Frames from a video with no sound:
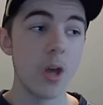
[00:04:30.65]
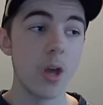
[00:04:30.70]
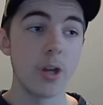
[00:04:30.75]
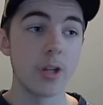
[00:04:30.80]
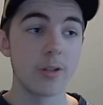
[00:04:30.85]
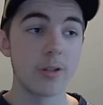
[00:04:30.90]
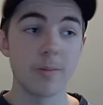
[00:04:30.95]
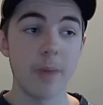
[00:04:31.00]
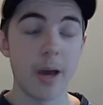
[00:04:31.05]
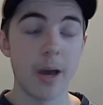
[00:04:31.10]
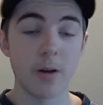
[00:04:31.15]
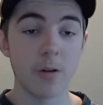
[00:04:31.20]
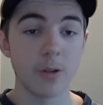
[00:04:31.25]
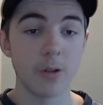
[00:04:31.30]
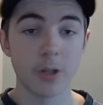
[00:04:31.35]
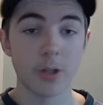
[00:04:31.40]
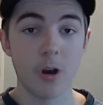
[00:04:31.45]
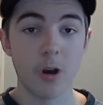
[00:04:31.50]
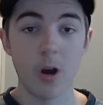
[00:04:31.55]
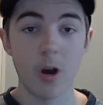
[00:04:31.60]
Doesn't matter on
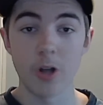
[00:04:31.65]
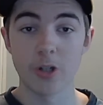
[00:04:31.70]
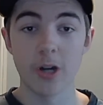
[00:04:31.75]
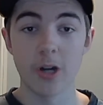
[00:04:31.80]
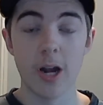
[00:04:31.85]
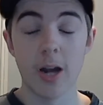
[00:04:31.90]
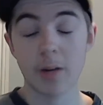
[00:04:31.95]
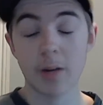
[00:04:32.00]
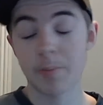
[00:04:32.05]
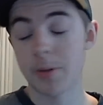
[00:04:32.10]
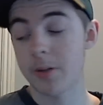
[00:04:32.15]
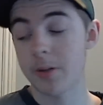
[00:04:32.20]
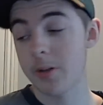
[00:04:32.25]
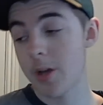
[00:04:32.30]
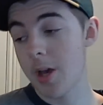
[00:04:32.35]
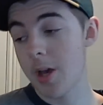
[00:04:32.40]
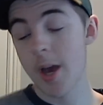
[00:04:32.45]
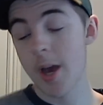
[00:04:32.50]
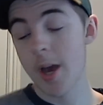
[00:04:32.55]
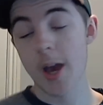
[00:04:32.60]
the contract. But
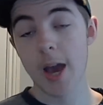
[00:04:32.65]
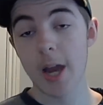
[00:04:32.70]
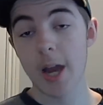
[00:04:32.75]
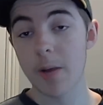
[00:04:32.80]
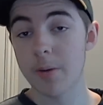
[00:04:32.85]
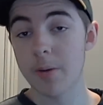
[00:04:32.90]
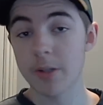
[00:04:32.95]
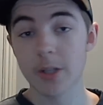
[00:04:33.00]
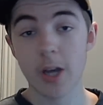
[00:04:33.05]
anyways,